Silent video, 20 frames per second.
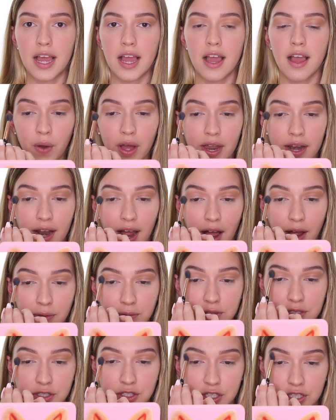When I
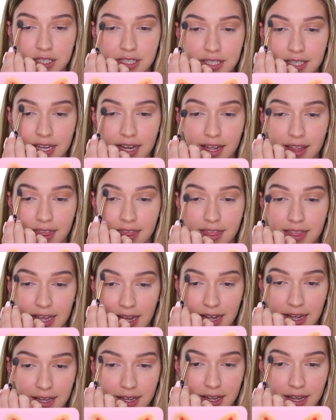was just
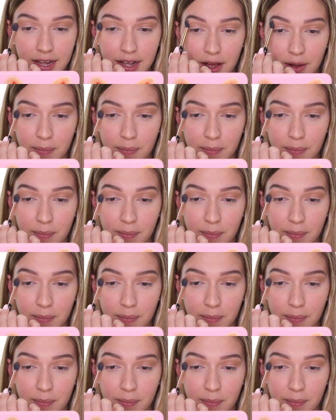thinking